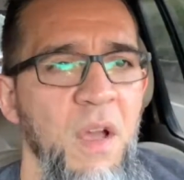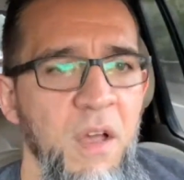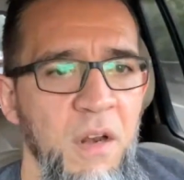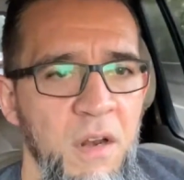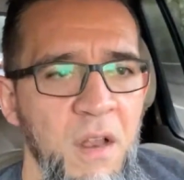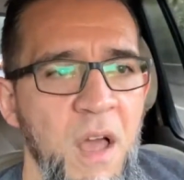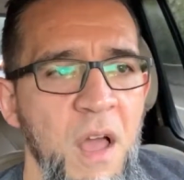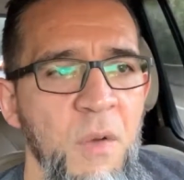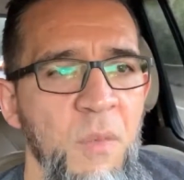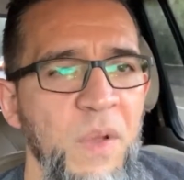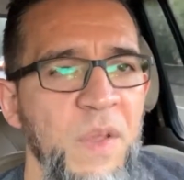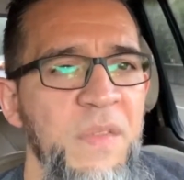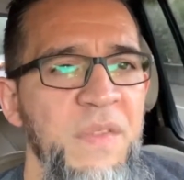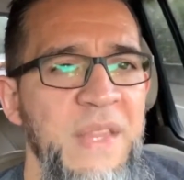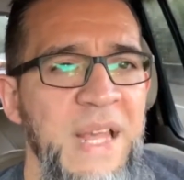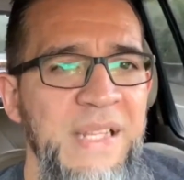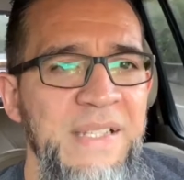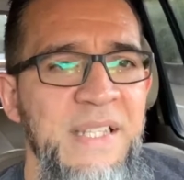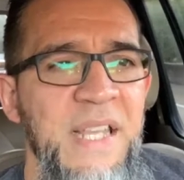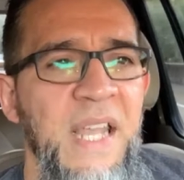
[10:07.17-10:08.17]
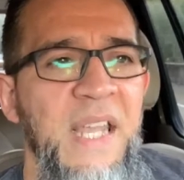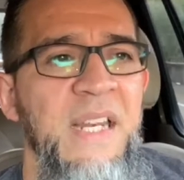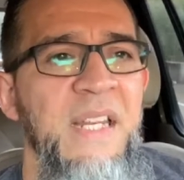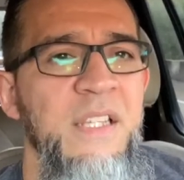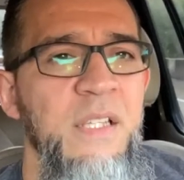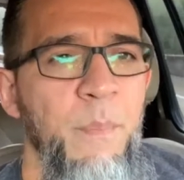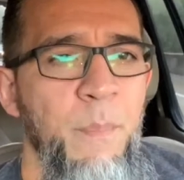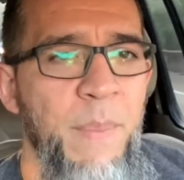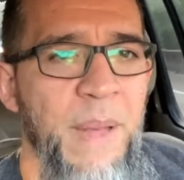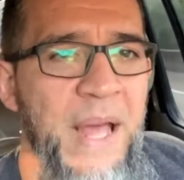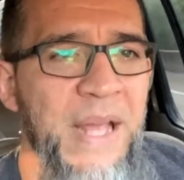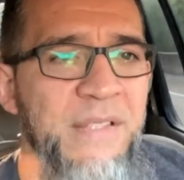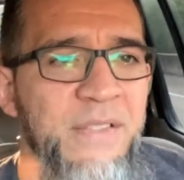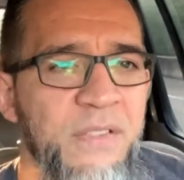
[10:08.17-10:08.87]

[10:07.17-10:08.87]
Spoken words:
Along with not taking in the bad